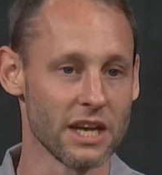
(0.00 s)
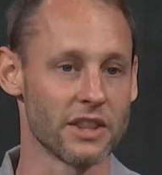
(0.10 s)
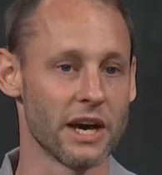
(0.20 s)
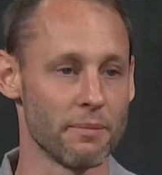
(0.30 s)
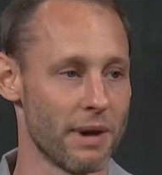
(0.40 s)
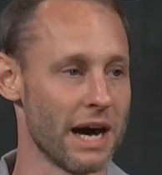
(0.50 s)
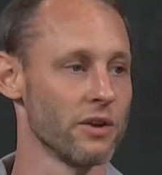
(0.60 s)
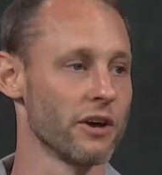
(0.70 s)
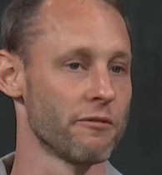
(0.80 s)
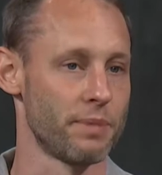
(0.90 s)
the
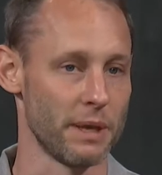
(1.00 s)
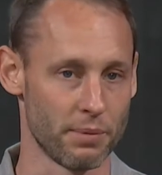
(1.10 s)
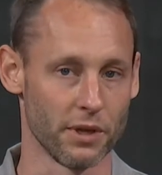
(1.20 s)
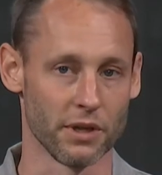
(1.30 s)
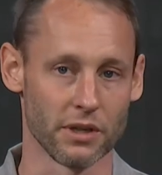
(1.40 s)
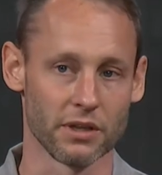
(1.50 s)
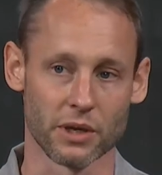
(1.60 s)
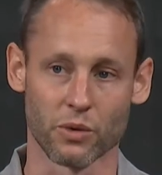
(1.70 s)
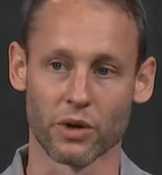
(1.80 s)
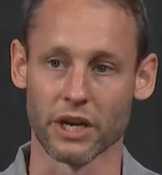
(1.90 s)
amount of people
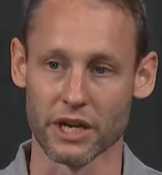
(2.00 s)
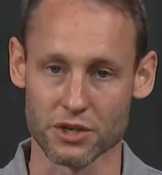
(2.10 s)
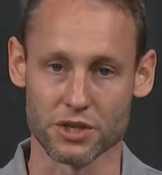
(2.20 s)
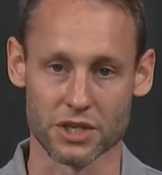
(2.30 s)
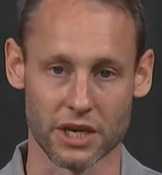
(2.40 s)
that were interested